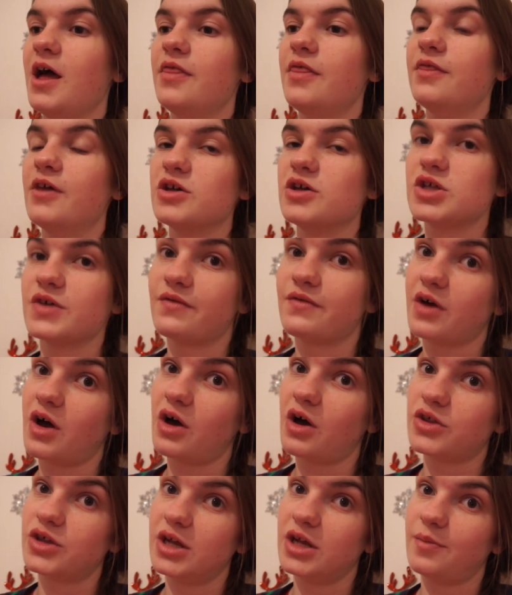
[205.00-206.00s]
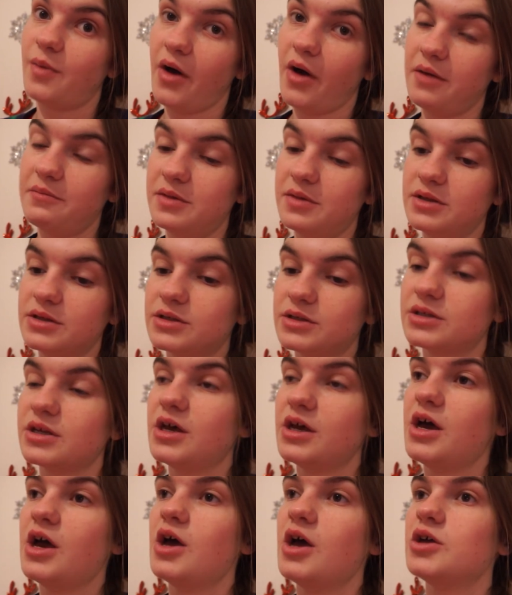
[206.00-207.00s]
that she forgot she had appointments.
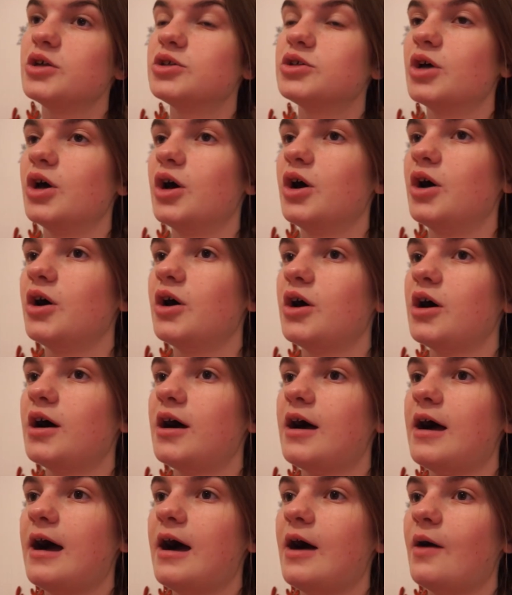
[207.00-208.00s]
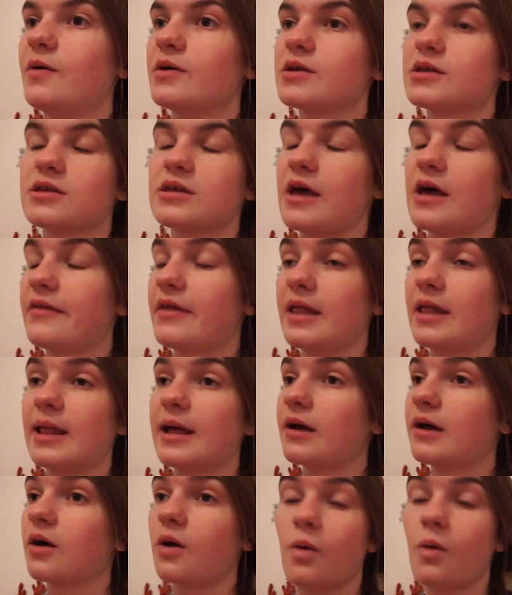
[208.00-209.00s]
So I was sat there
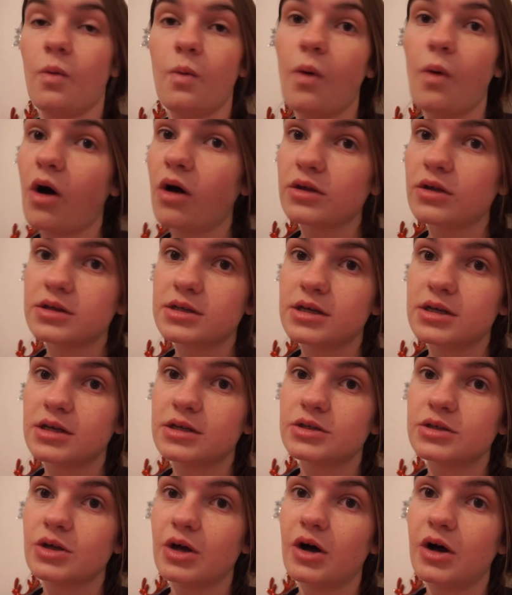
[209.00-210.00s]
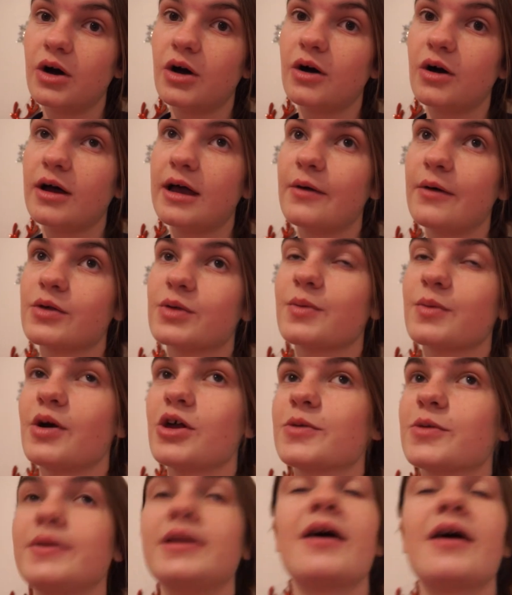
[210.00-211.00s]
like, what? So it was supposed
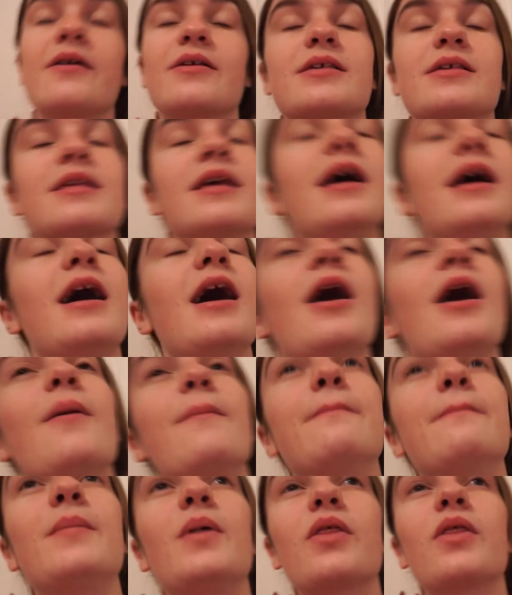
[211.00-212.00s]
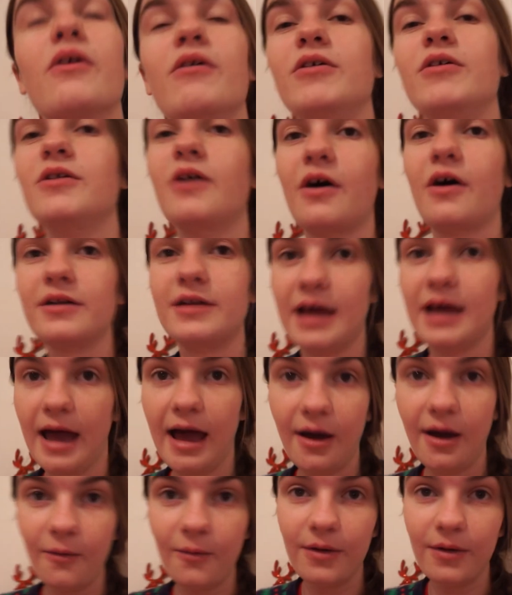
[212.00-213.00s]
to be a nice mother and daughter day
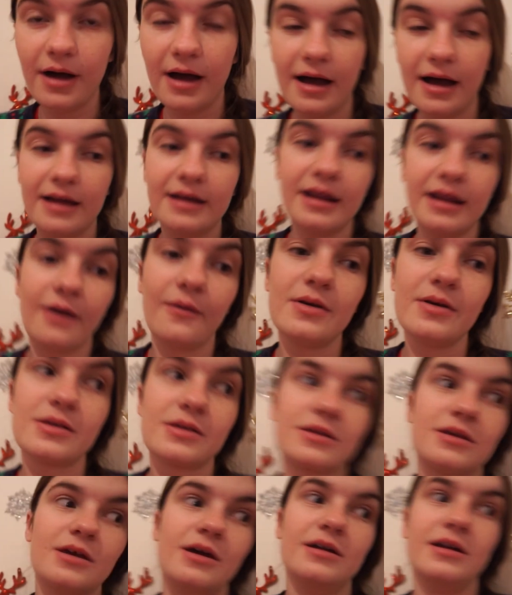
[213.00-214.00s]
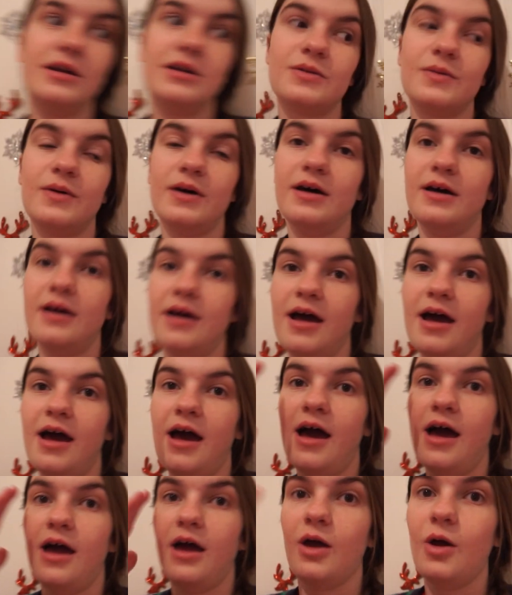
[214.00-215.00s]
out, and now it's turned into a,
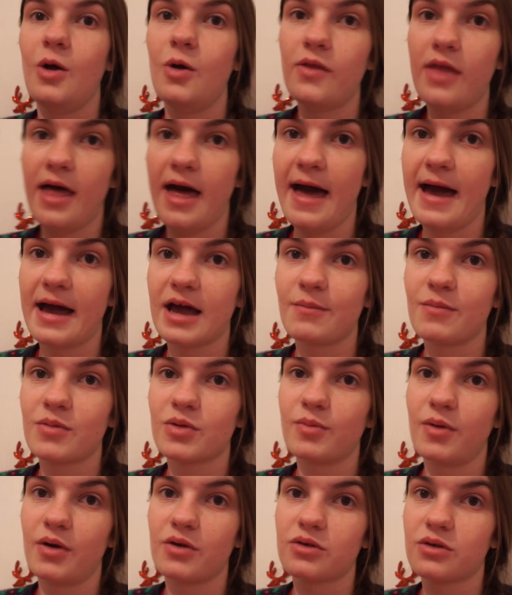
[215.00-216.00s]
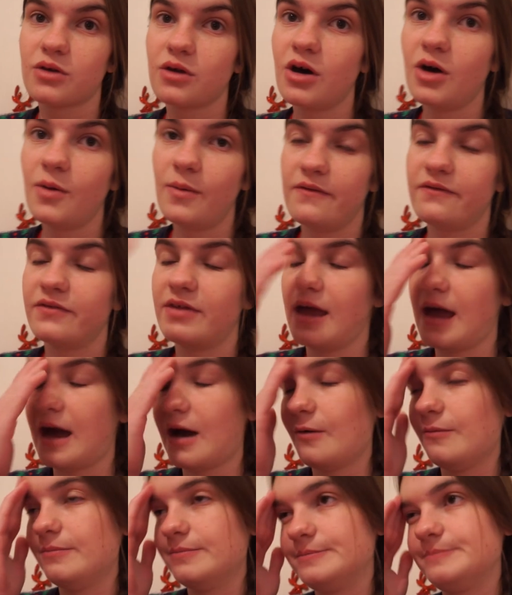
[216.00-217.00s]
who the heck am I supposed to go with day out?